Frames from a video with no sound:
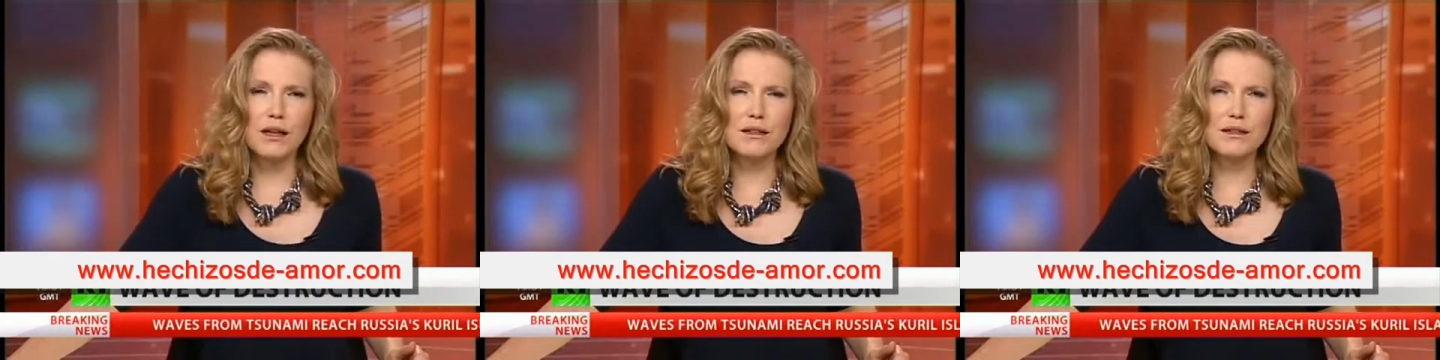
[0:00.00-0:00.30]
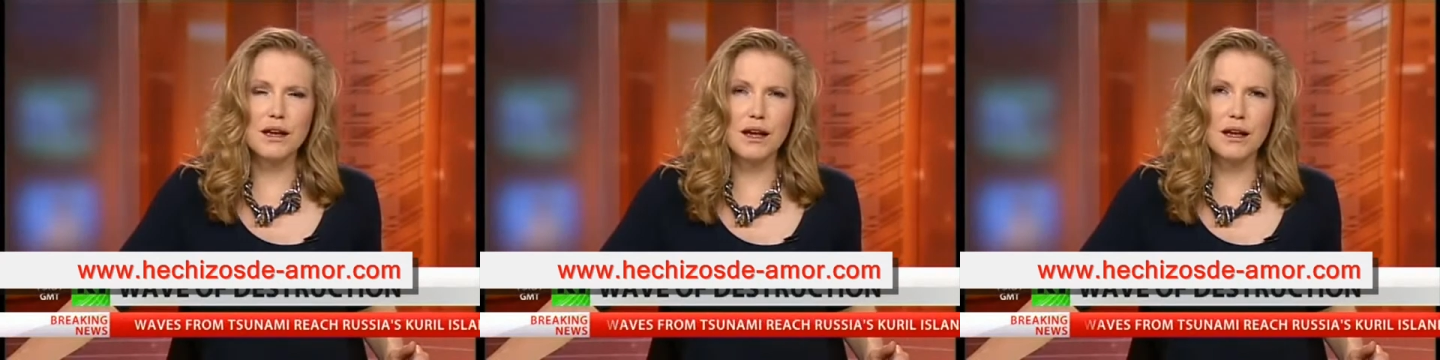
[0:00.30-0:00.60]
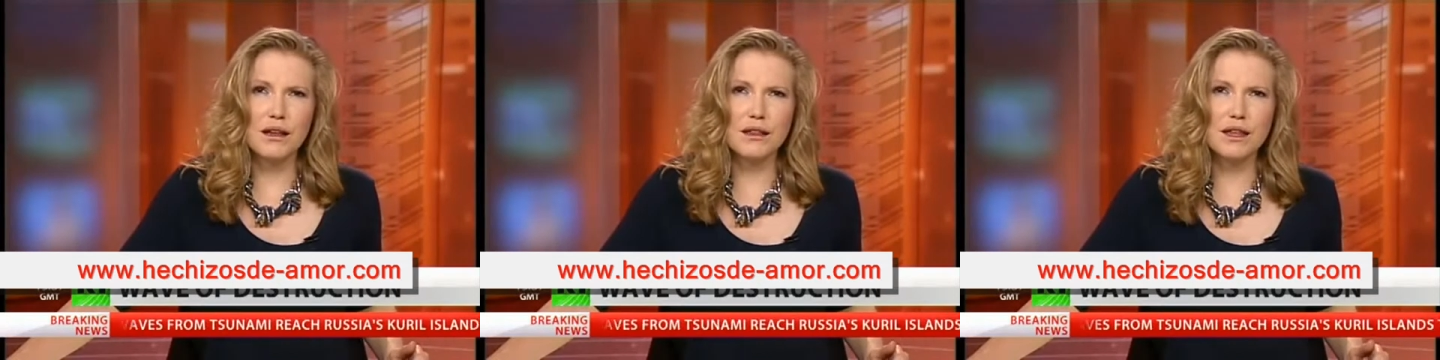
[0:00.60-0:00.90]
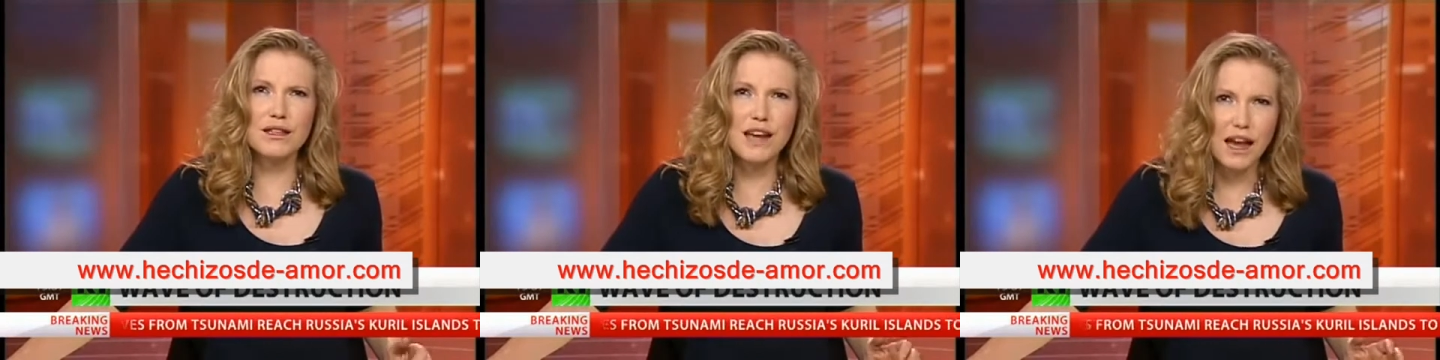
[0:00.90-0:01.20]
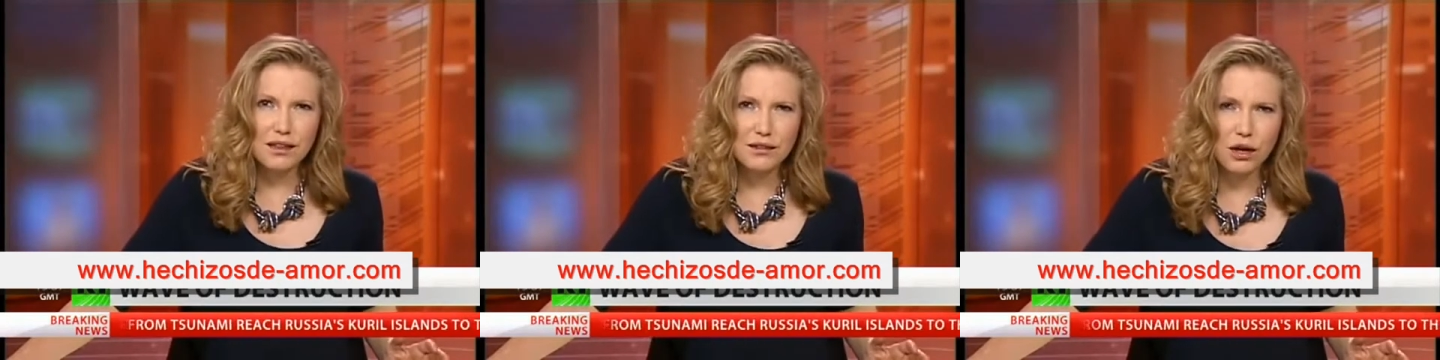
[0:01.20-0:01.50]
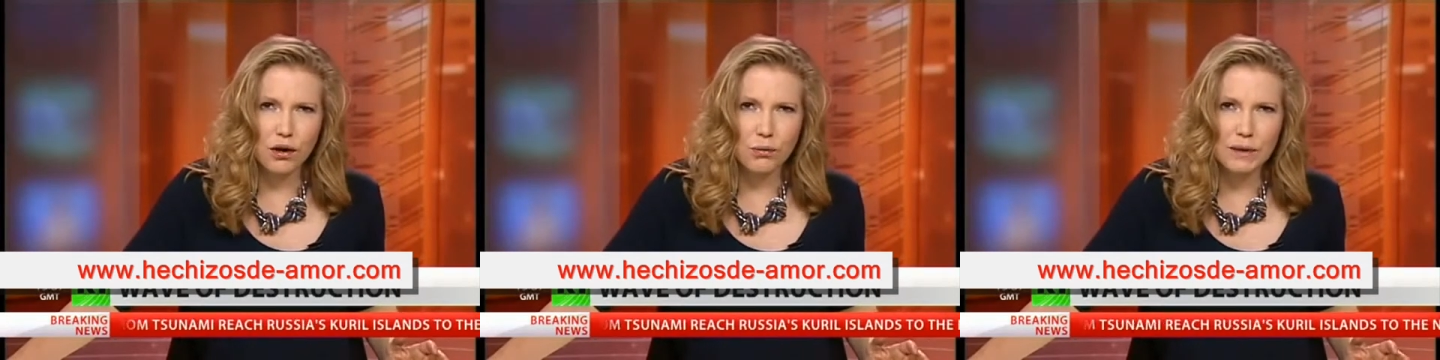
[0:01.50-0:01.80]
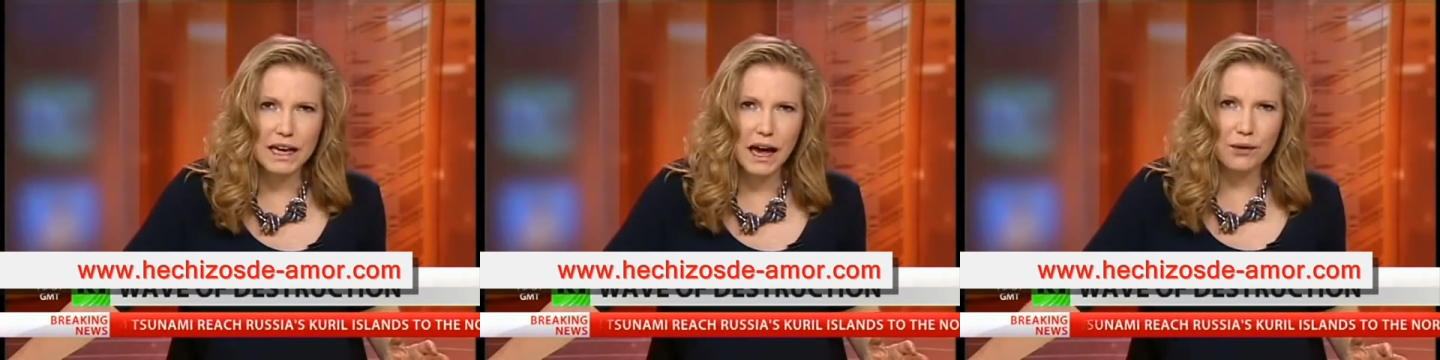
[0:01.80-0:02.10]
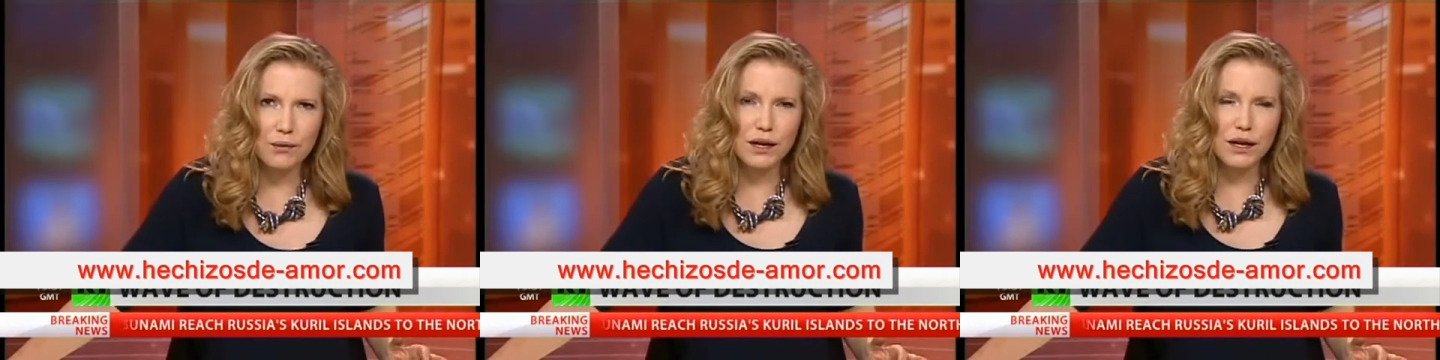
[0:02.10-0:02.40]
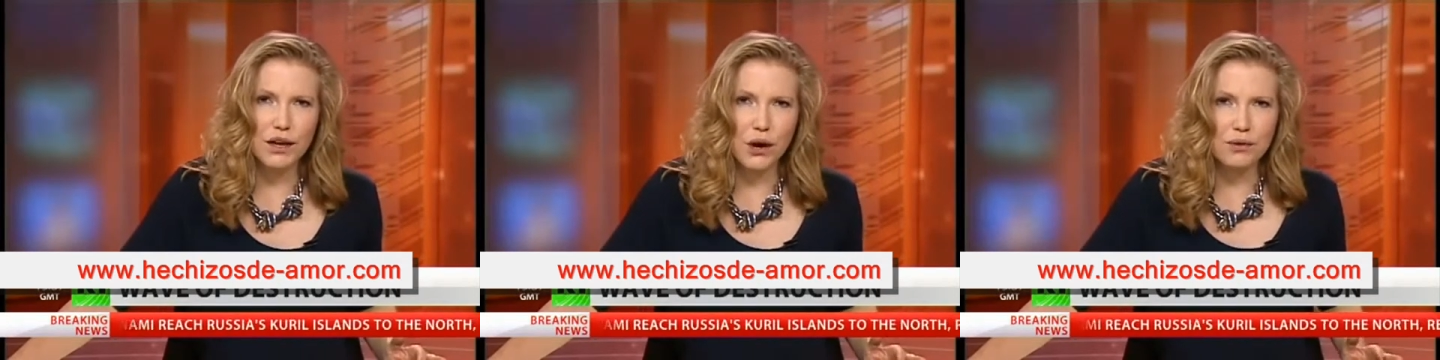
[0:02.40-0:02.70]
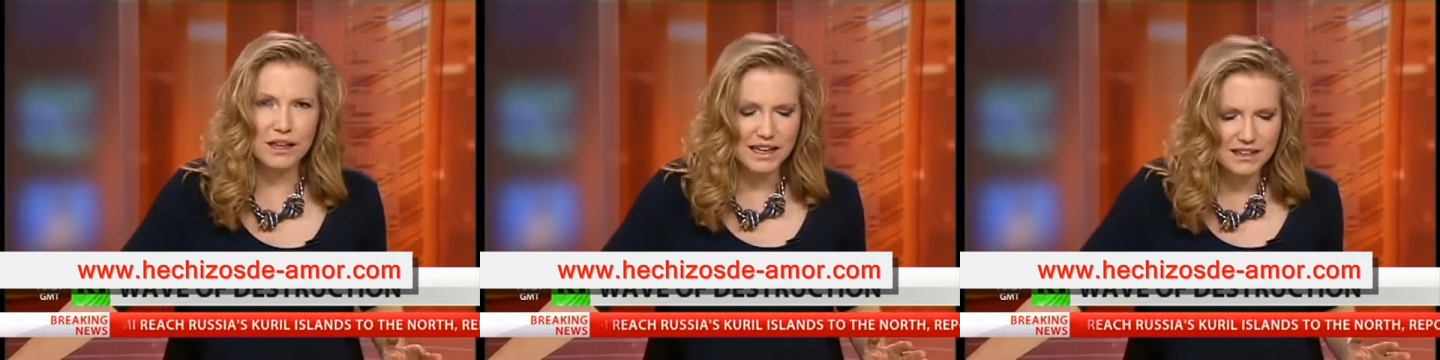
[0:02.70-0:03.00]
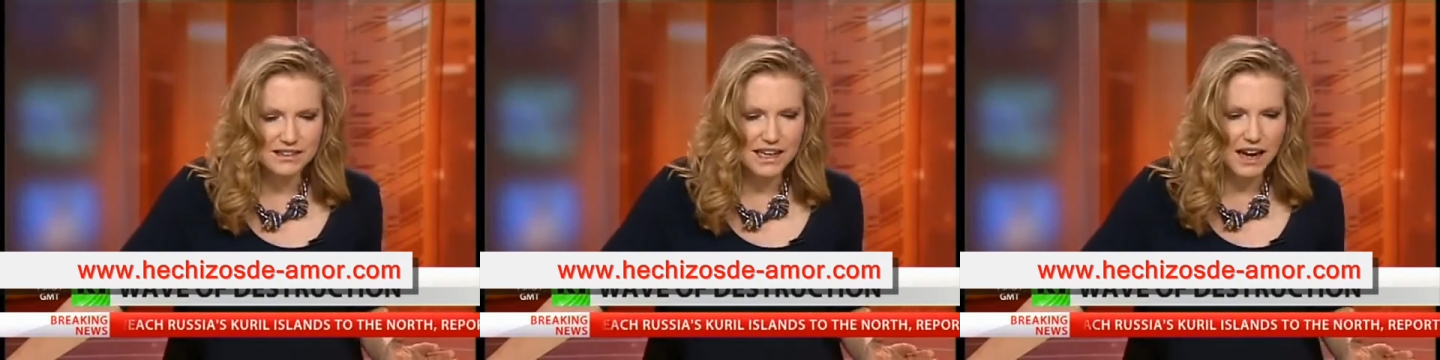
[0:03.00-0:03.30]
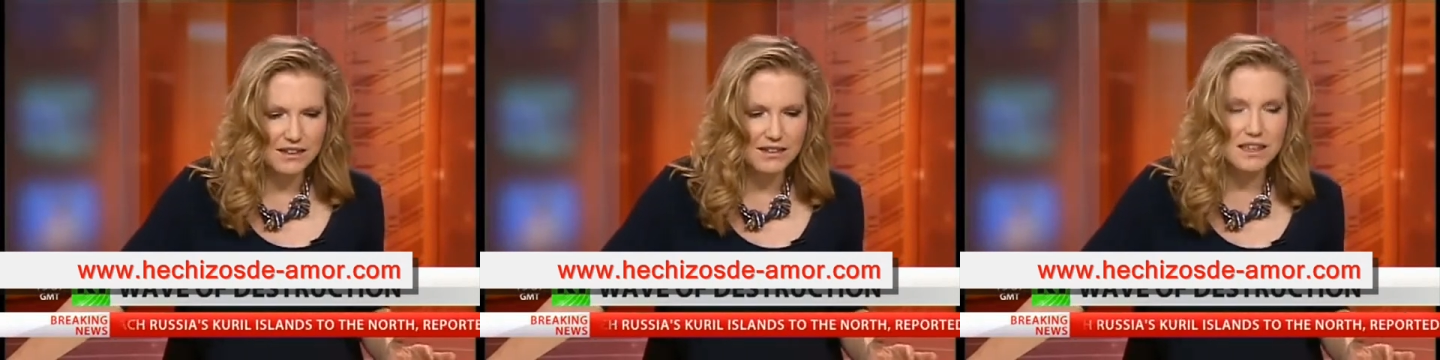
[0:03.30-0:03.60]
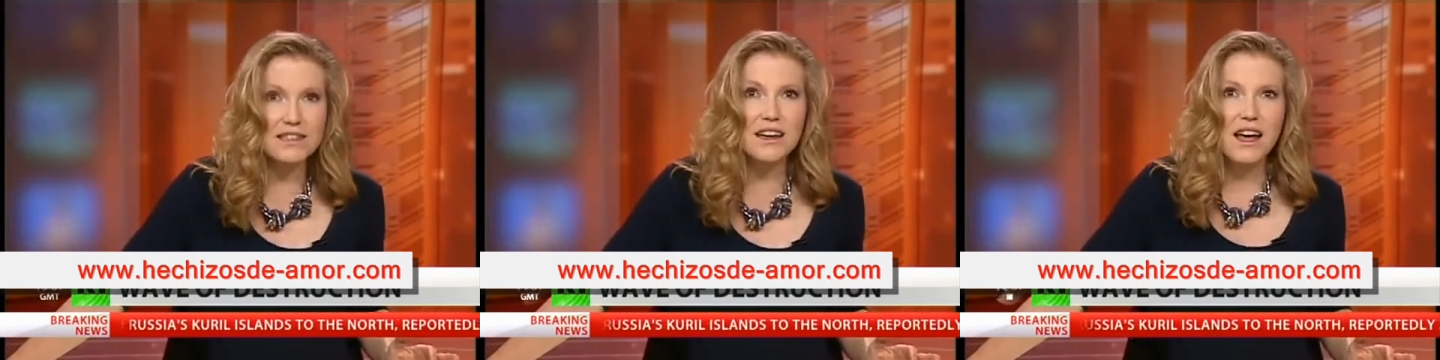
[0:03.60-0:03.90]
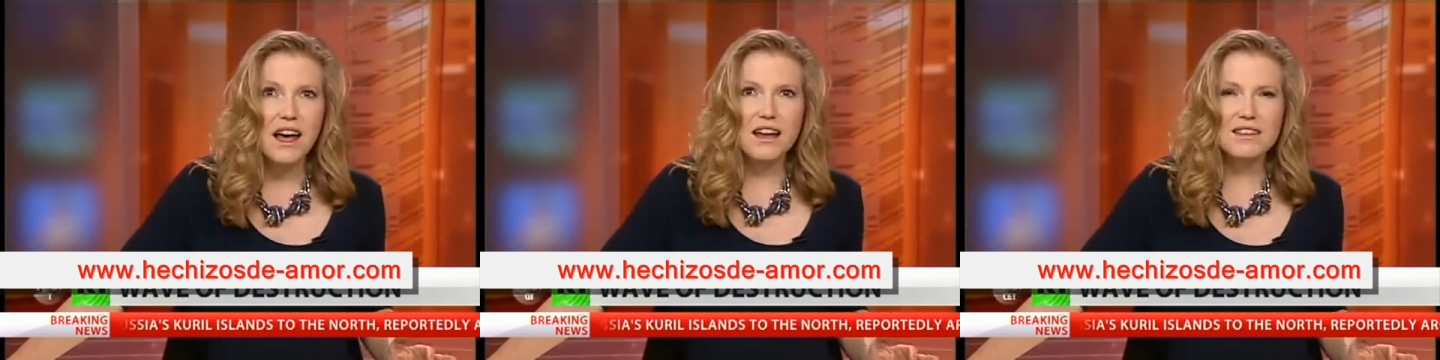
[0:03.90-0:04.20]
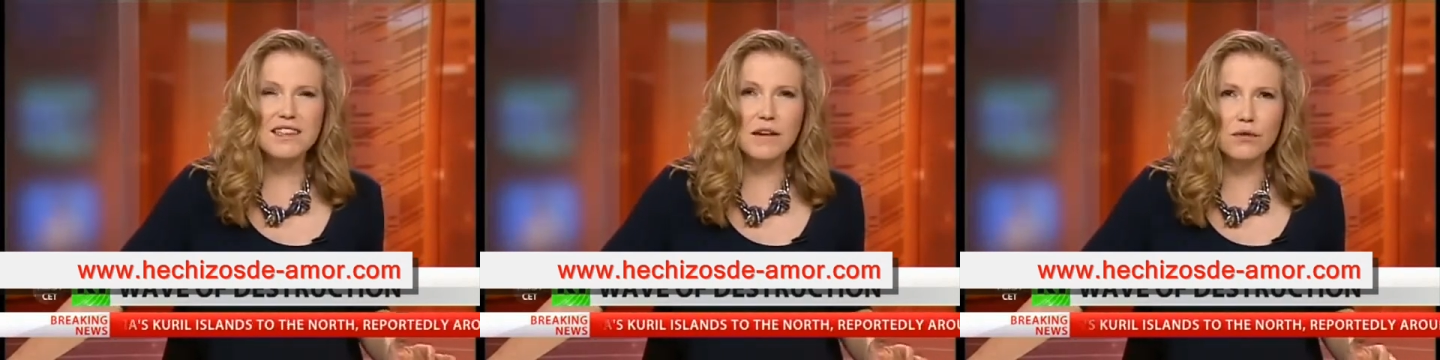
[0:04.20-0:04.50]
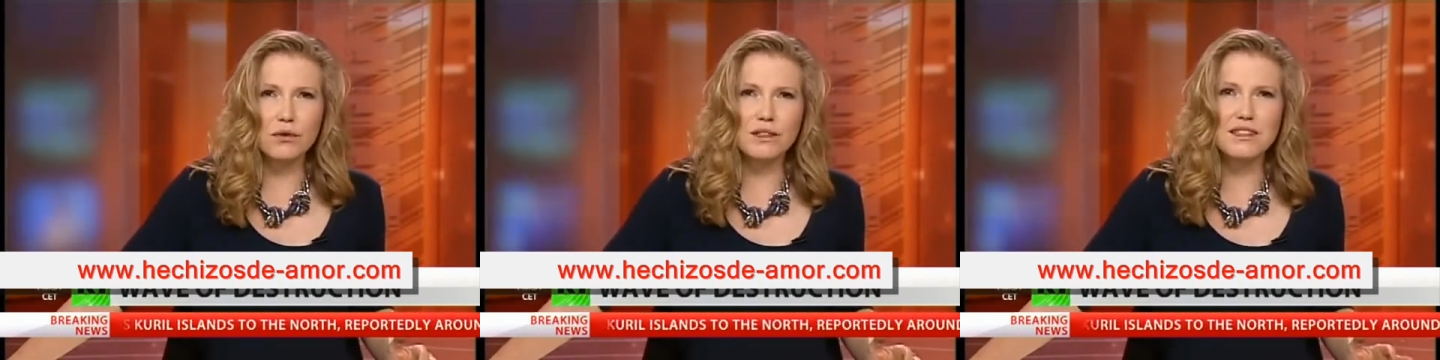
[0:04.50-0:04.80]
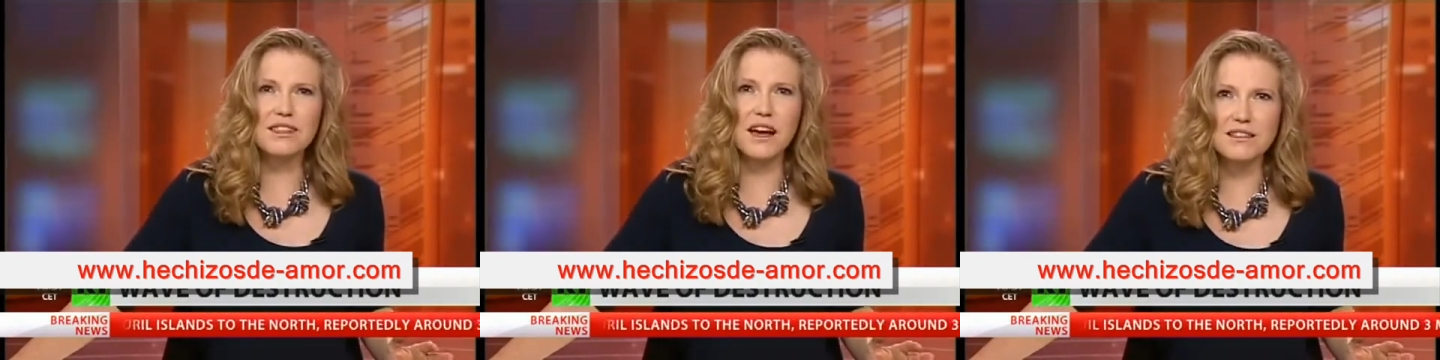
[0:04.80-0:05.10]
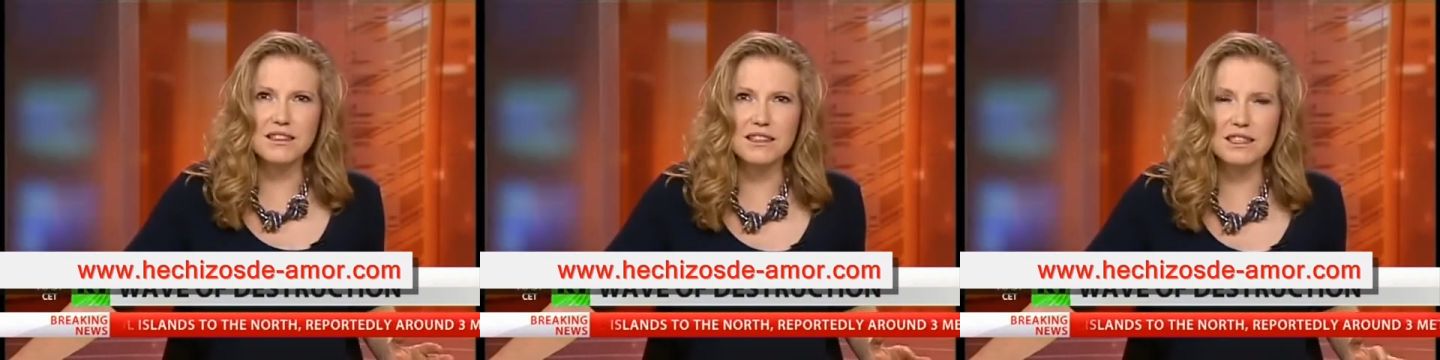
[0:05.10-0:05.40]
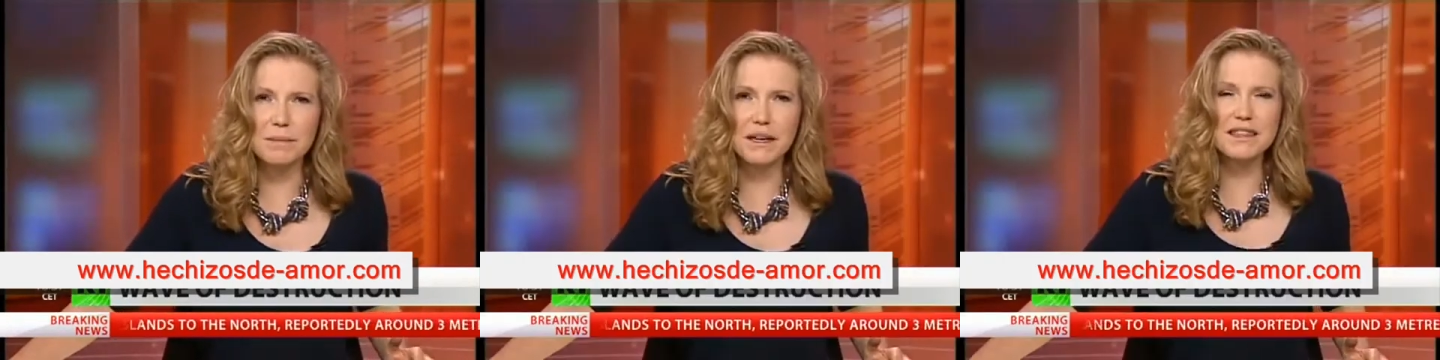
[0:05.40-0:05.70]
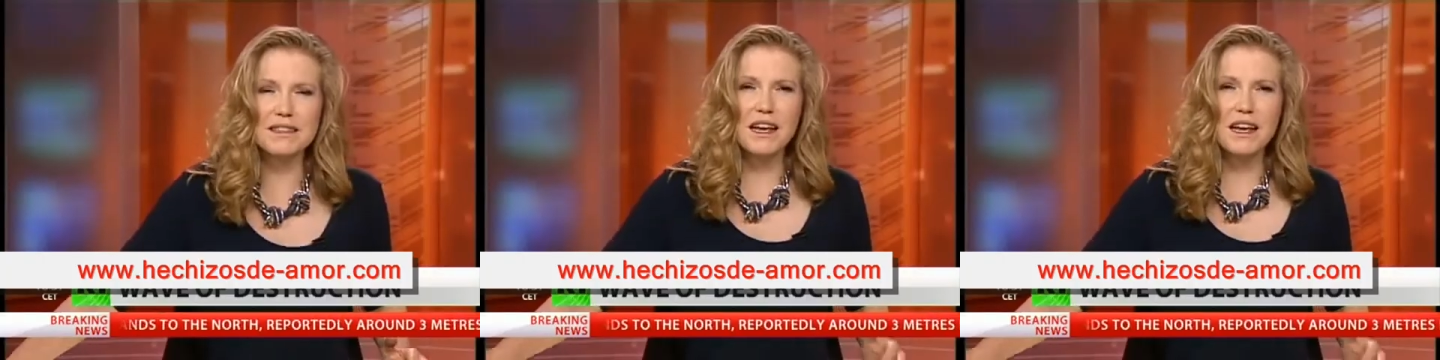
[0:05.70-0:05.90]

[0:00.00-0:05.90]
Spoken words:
And the death toll, we now know that it stands at several dozens, but